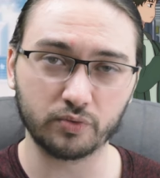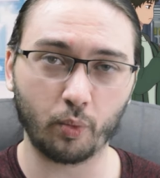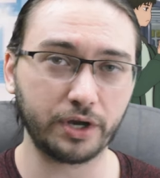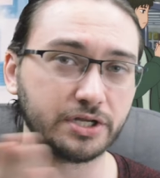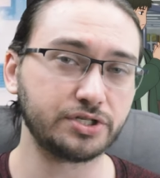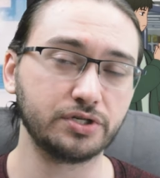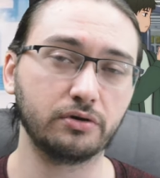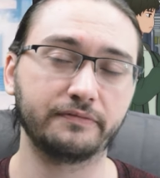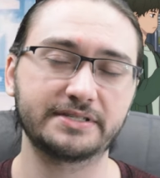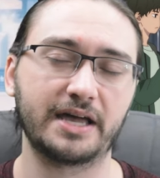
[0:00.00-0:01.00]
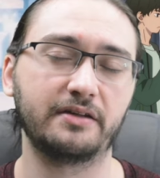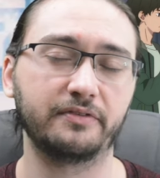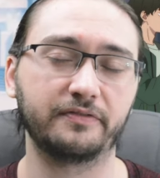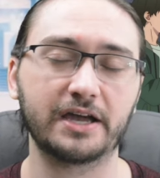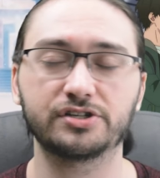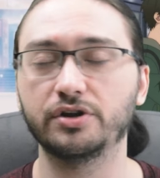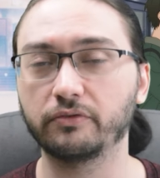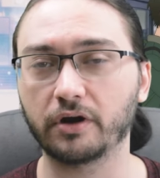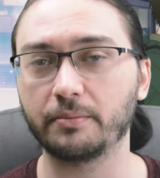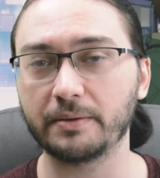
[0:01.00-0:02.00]
1 and 2 of A Sign of Affection
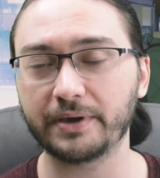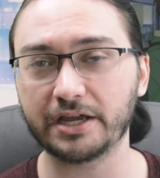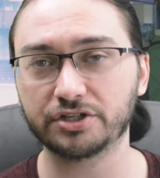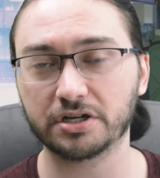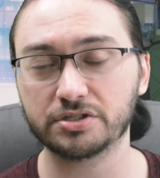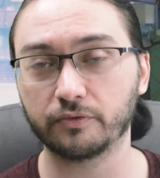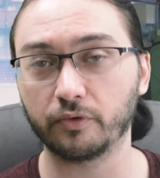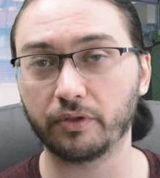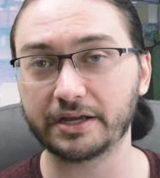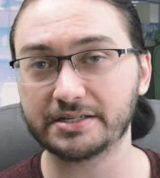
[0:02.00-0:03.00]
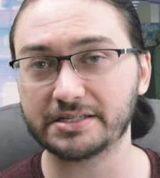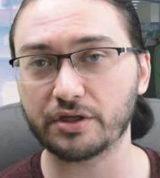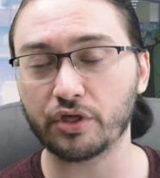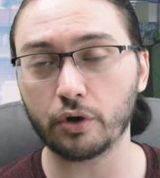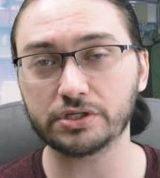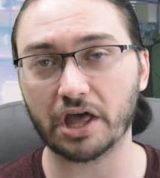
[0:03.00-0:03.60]
over on my Patreon, so if you would like to see those,